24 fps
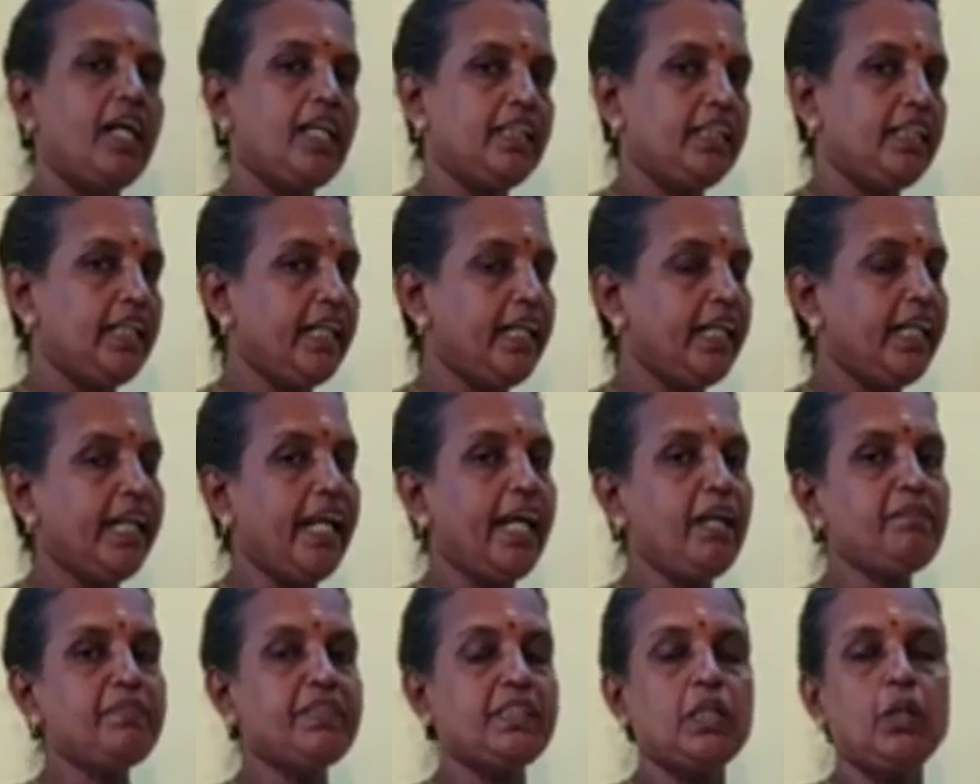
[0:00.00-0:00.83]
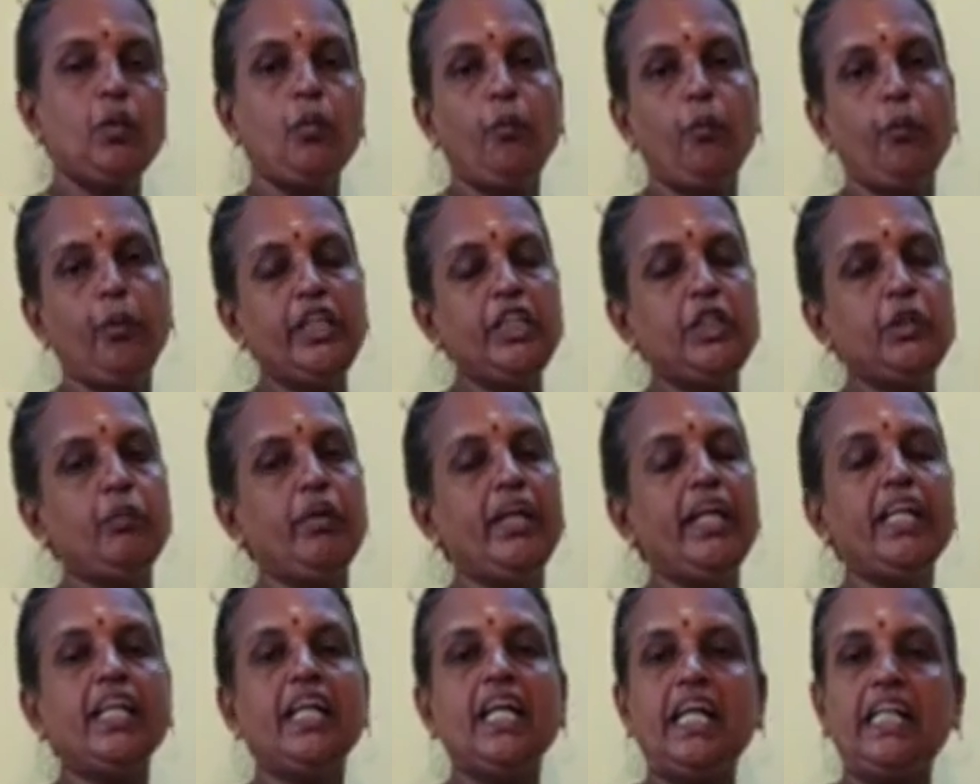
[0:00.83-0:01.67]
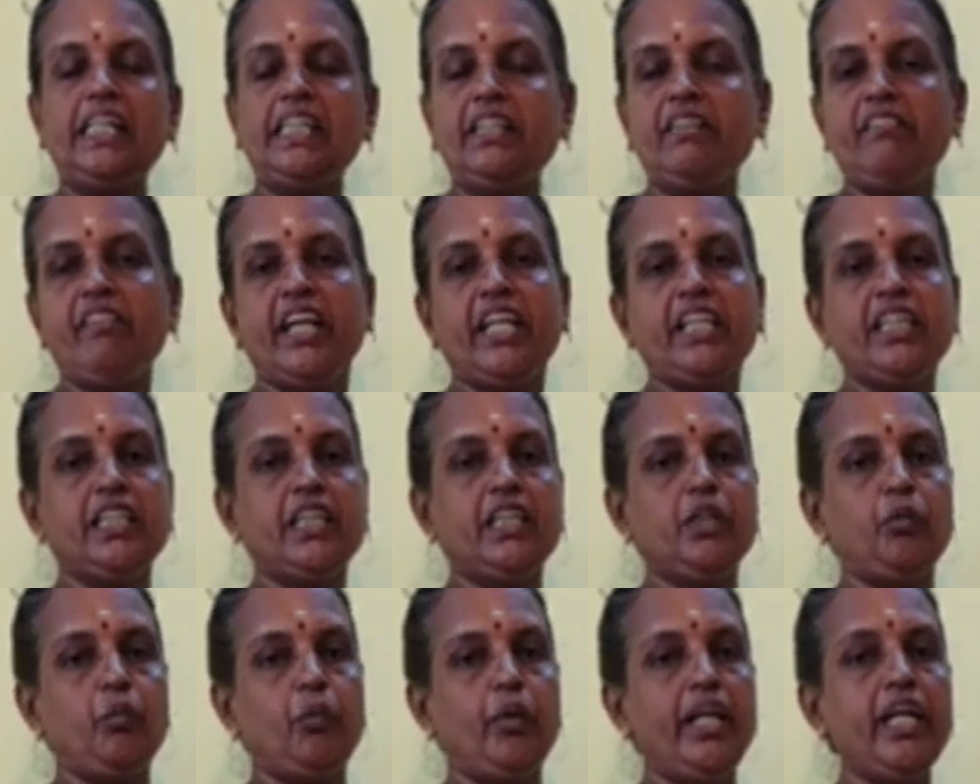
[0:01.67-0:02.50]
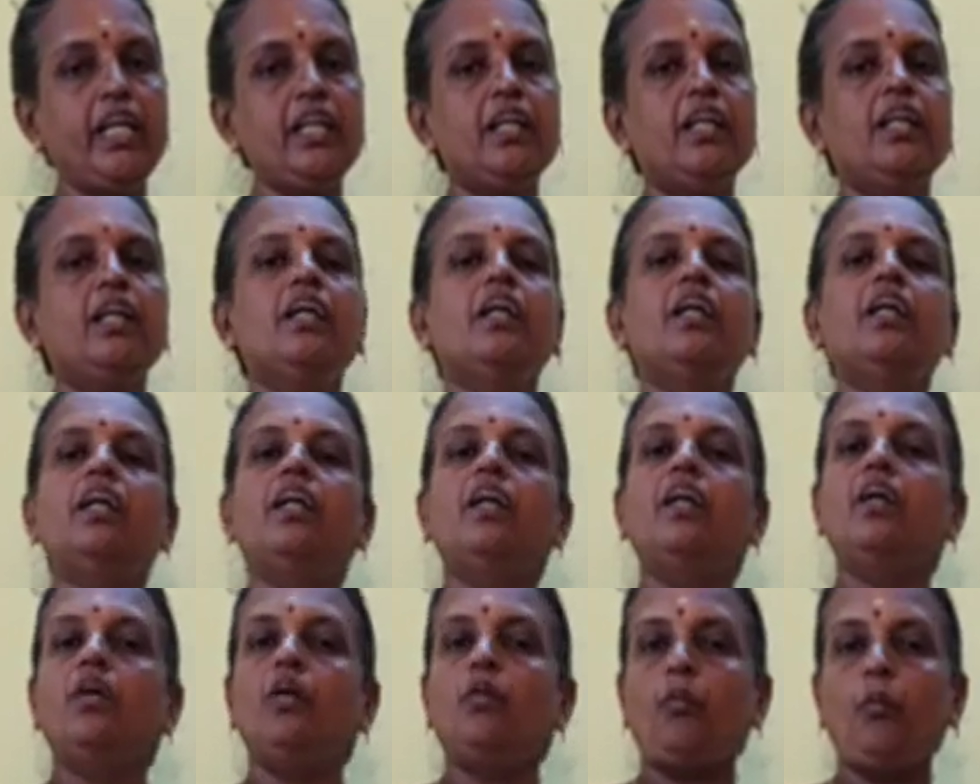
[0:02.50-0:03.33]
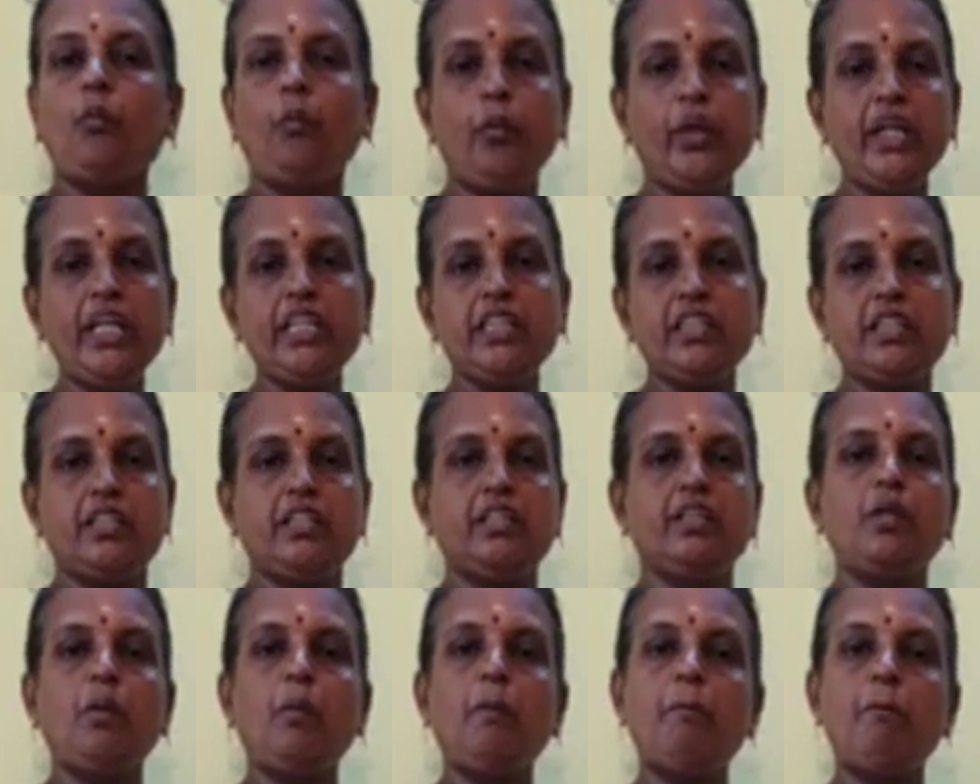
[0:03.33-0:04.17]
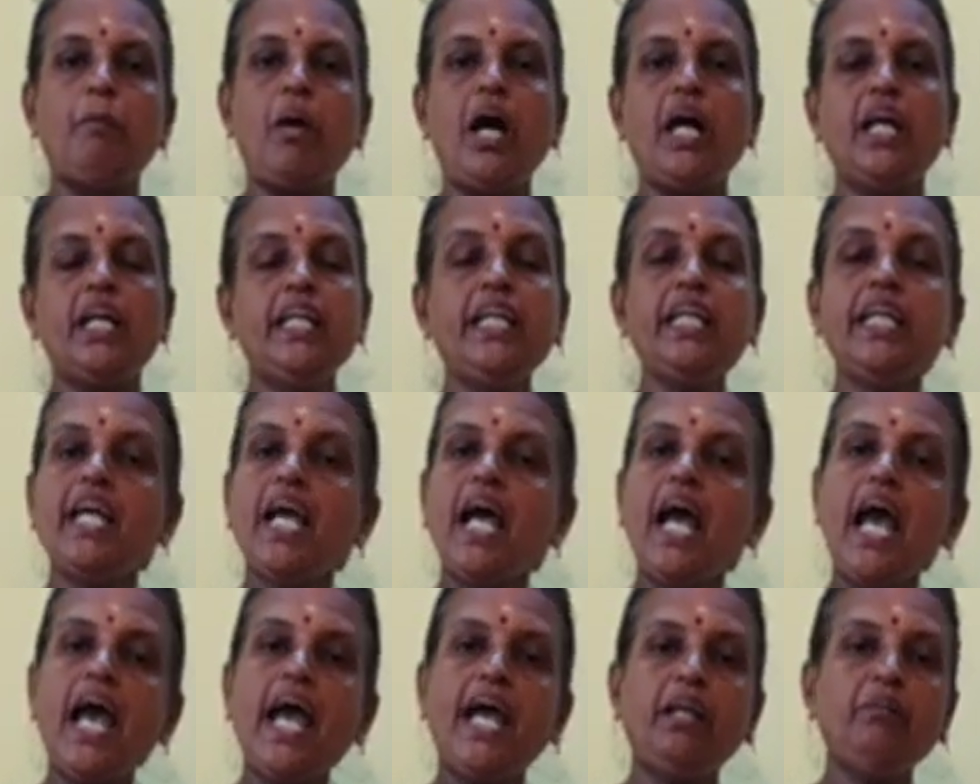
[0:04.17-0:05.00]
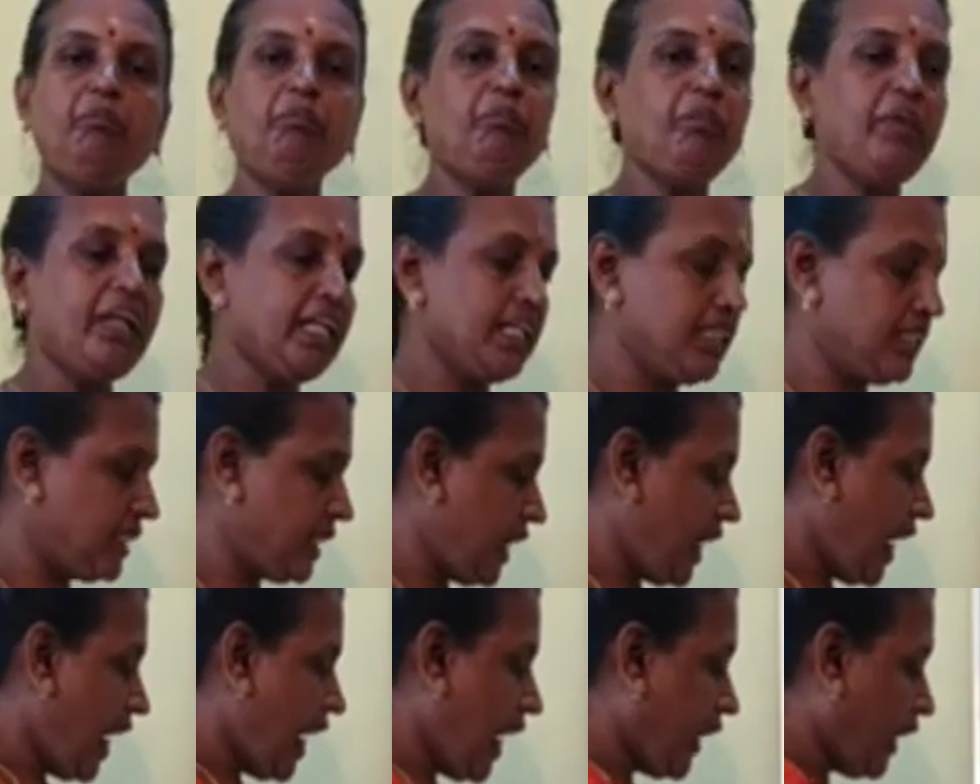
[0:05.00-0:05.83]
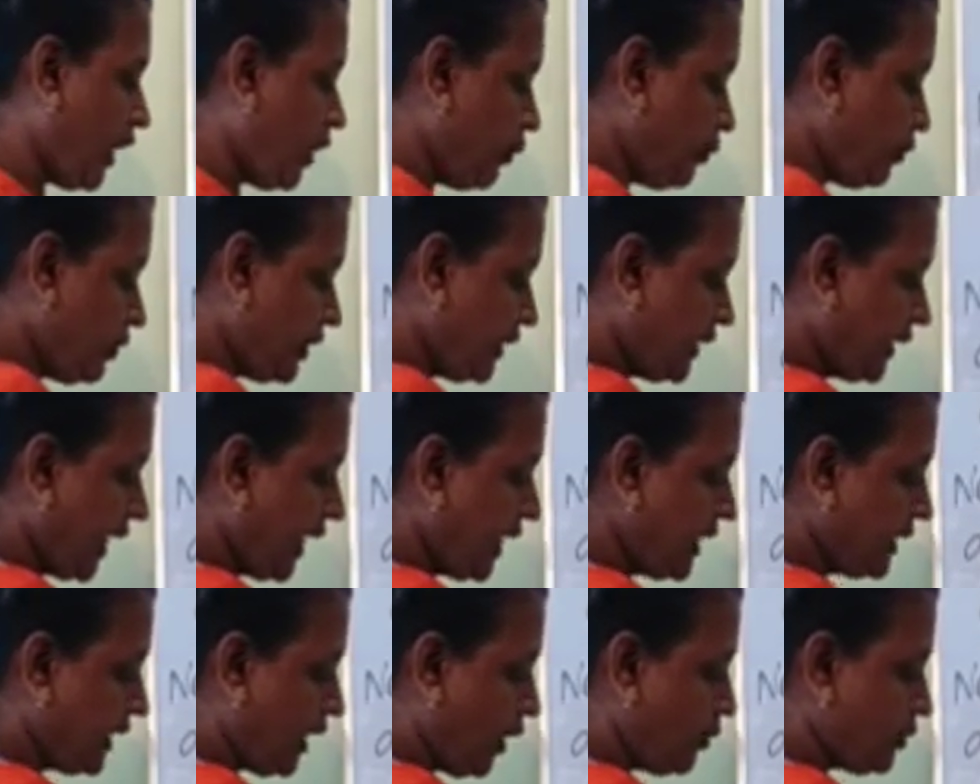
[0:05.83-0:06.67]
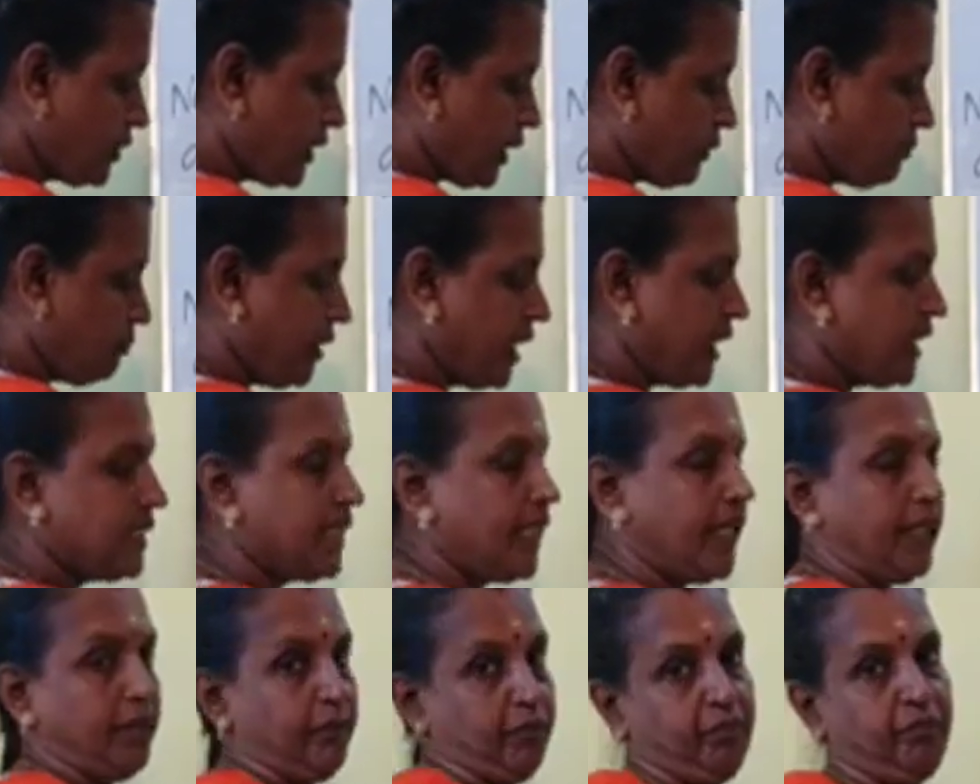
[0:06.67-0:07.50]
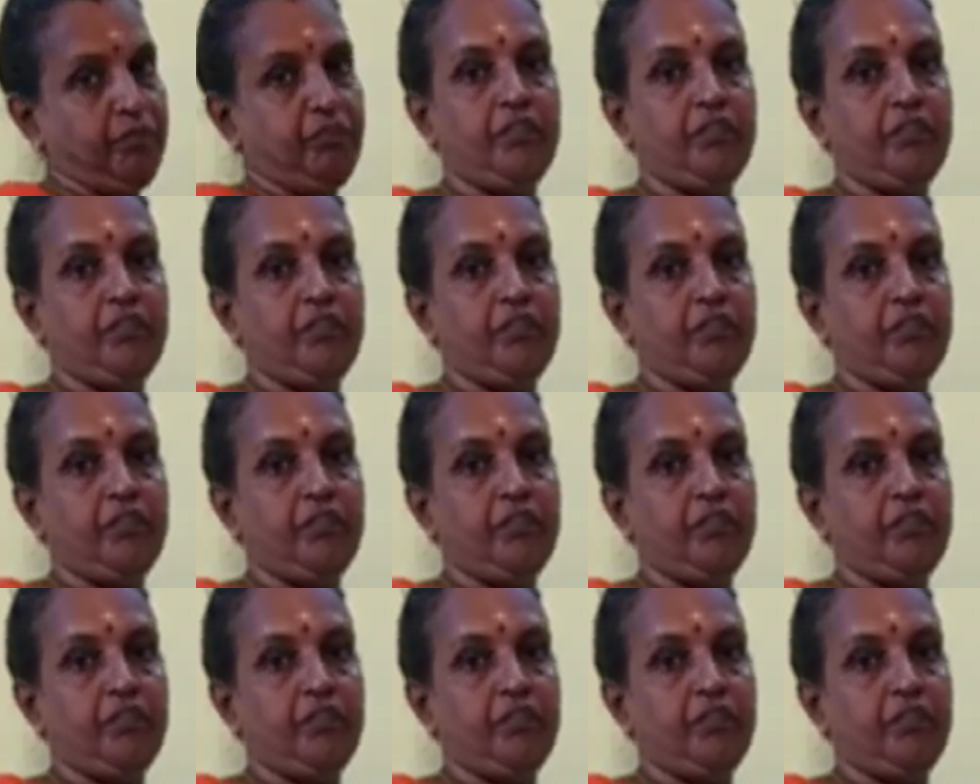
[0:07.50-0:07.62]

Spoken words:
The crops which were cultivated were wheat, barley and peas around 10,000 BC.